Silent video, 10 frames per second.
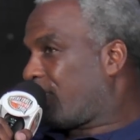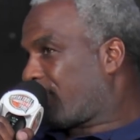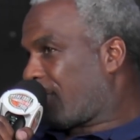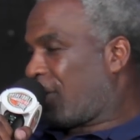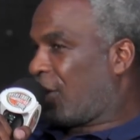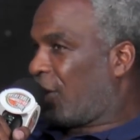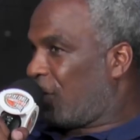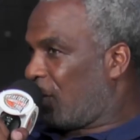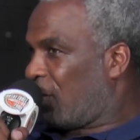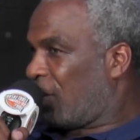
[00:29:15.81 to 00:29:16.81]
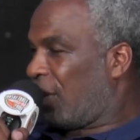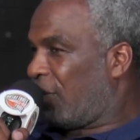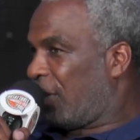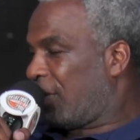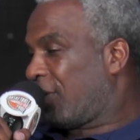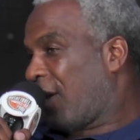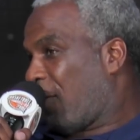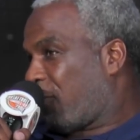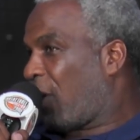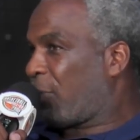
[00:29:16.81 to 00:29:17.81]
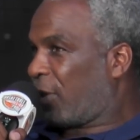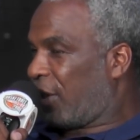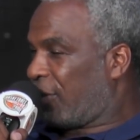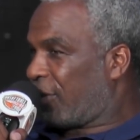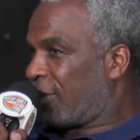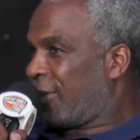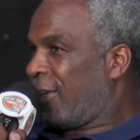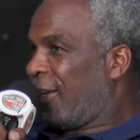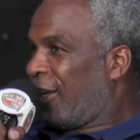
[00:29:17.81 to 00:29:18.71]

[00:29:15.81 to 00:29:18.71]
I'm from Cleveland.